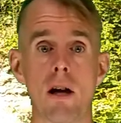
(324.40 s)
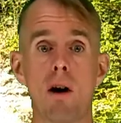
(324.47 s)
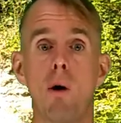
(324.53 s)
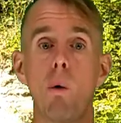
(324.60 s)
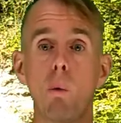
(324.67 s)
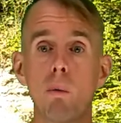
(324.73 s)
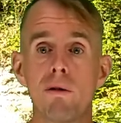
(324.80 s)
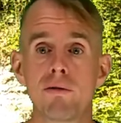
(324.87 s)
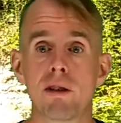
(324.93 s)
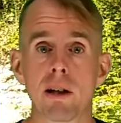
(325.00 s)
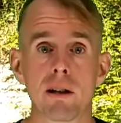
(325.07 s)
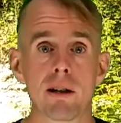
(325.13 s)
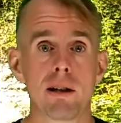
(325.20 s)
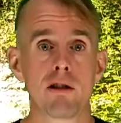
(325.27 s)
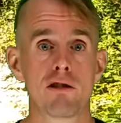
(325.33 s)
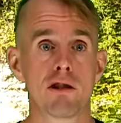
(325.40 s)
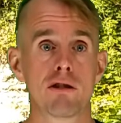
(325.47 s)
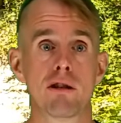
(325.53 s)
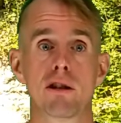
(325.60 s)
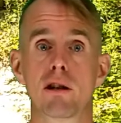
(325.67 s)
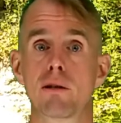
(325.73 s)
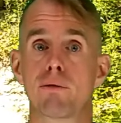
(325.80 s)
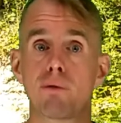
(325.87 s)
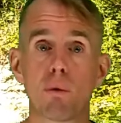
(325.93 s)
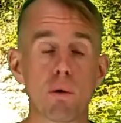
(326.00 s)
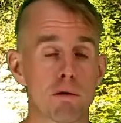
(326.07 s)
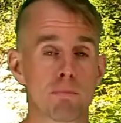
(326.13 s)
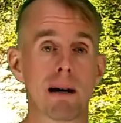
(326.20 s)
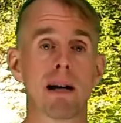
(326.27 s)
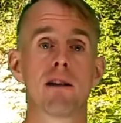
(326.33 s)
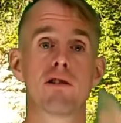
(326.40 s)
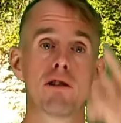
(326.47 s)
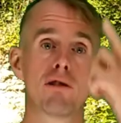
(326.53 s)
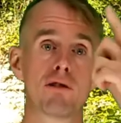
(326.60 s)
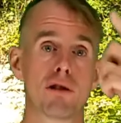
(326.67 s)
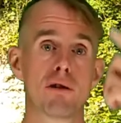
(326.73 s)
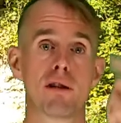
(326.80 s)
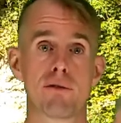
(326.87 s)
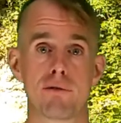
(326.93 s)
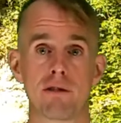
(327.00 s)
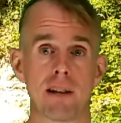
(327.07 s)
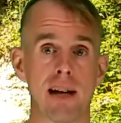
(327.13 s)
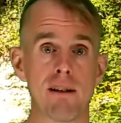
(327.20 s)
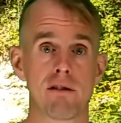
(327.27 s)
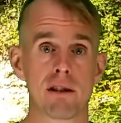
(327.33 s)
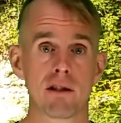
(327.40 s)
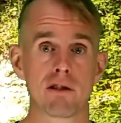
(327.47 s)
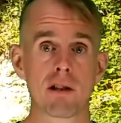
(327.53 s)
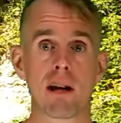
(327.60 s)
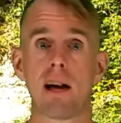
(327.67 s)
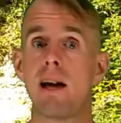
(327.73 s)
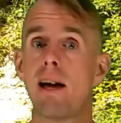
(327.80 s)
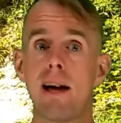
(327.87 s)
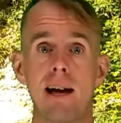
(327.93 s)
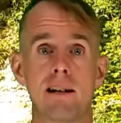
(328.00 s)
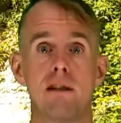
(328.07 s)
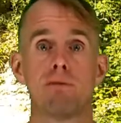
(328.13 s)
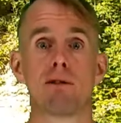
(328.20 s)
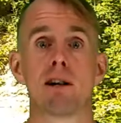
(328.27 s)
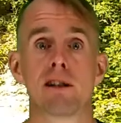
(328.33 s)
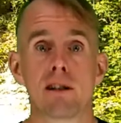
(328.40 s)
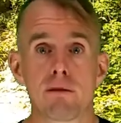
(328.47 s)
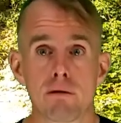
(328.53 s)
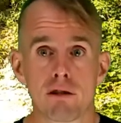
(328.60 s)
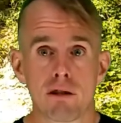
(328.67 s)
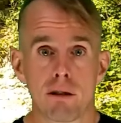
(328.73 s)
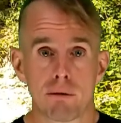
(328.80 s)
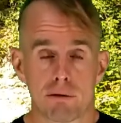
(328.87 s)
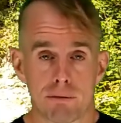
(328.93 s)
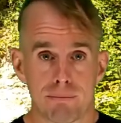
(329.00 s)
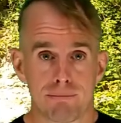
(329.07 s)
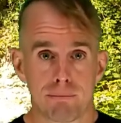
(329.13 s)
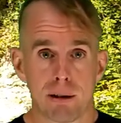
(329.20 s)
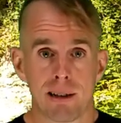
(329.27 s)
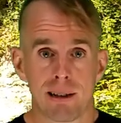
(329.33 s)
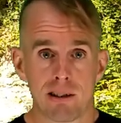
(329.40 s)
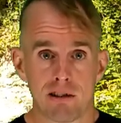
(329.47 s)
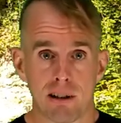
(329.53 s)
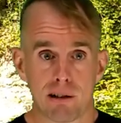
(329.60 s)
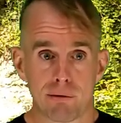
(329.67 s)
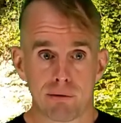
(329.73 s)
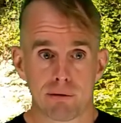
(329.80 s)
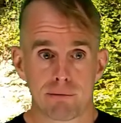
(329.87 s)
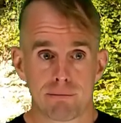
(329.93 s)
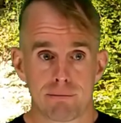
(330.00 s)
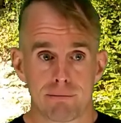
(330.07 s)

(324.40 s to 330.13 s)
All we've done is just look at a force balance in two different areas and divided the result by itself.